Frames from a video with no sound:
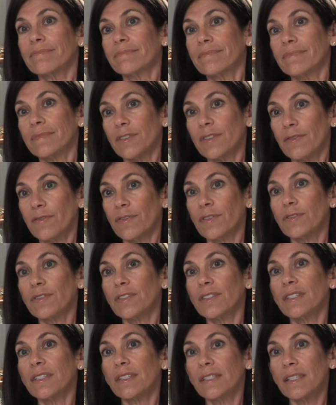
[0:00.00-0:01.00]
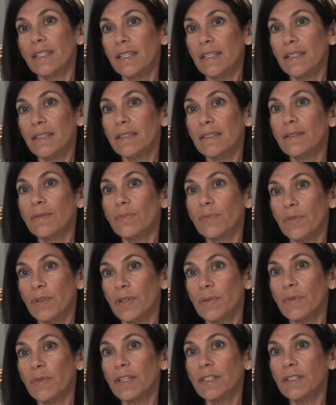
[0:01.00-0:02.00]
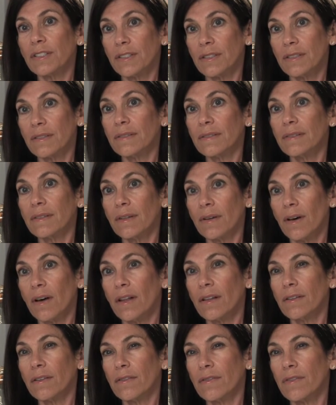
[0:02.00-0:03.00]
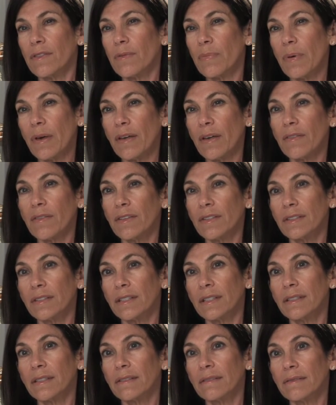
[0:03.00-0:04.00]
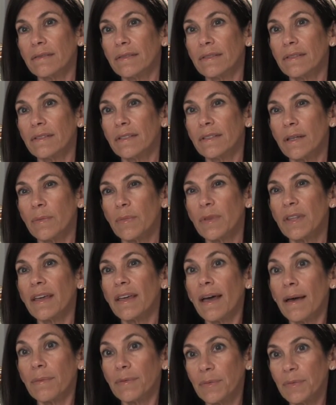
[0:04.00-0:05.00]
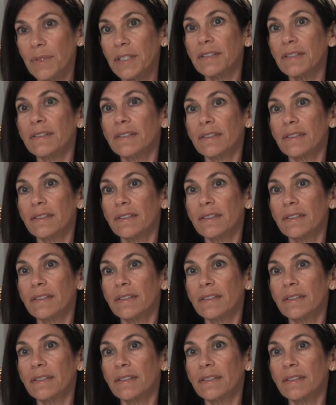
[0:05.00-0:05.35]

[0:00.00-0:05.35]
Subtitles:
diffuse disease pretty much all over the pelvis and some of the abdomen.